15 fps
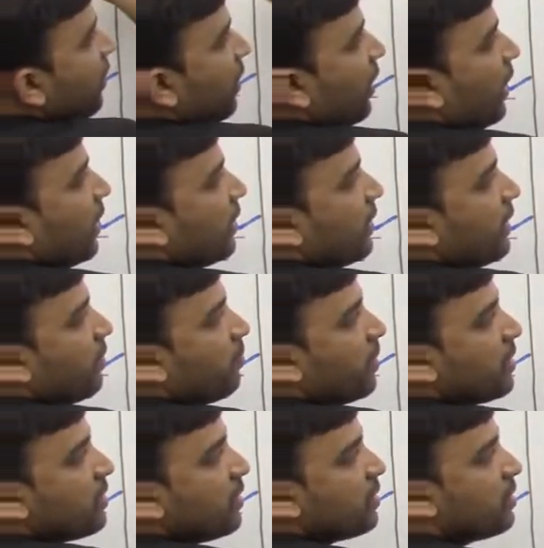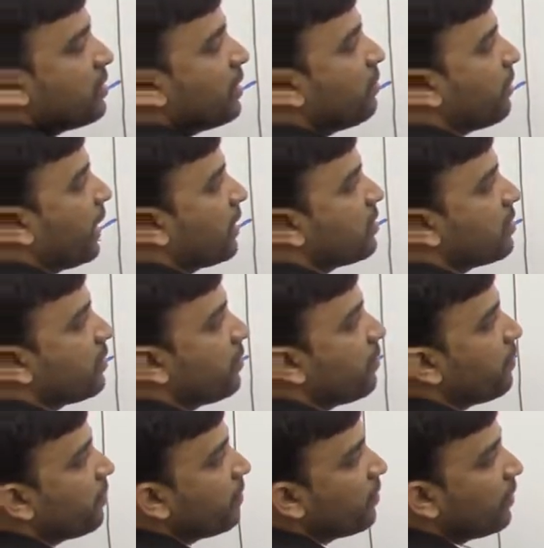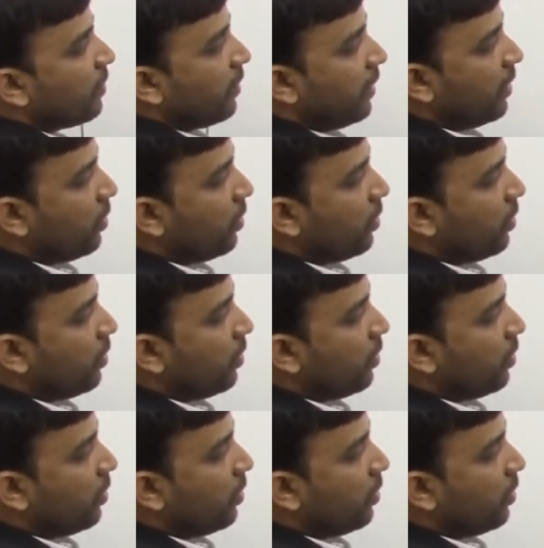and the temperature is T max. In